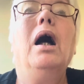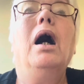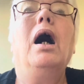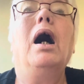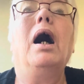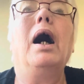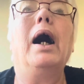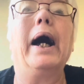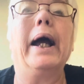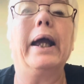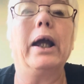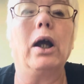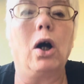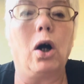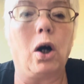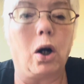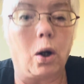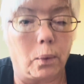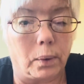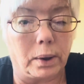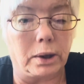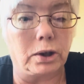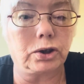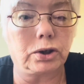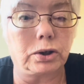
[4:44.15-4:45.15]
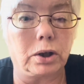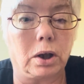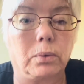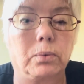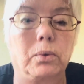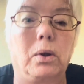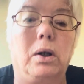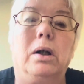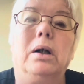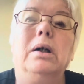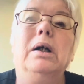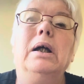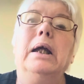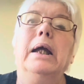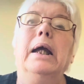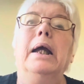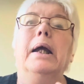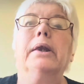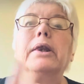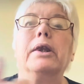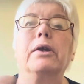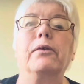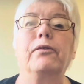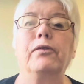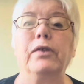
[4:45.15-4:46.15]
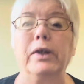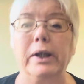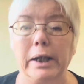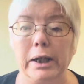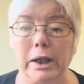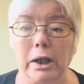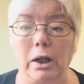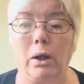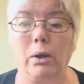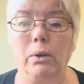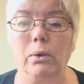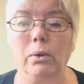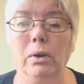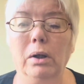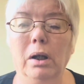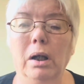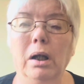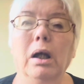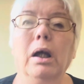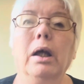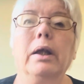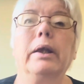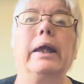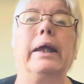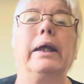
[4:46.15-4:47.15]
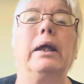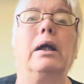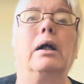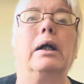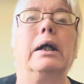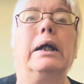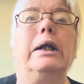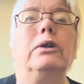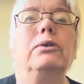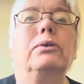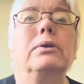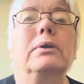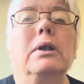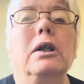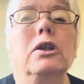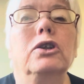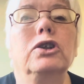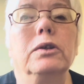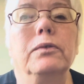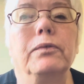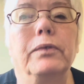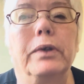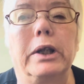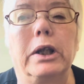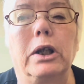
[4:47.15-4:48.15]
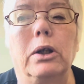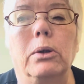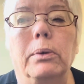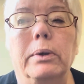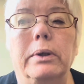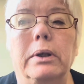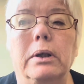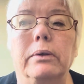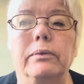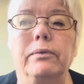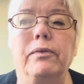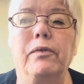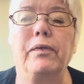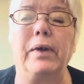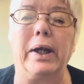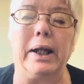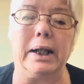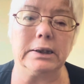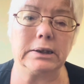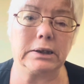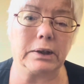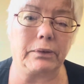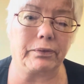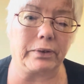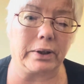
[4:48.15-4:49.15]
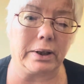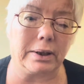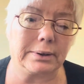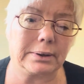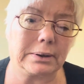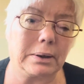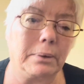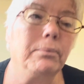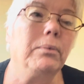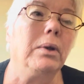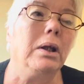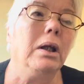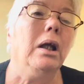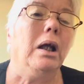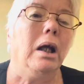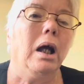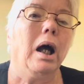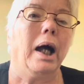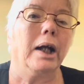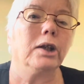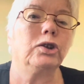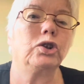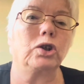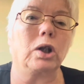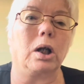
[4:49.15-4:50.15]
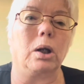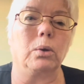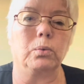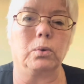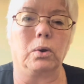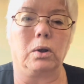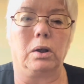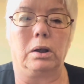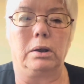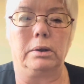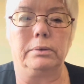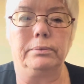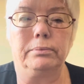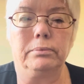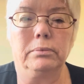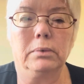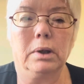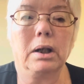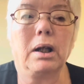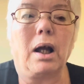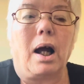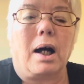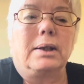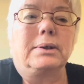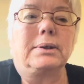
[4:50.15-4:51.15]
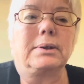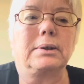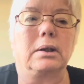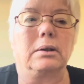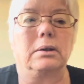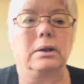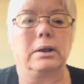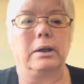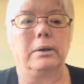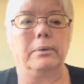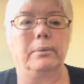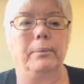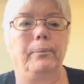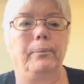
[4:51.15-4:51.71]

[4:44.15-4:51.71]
I always shoot RAW. The video, the introduction video with the Fantasy Fest, I shot RAW constantly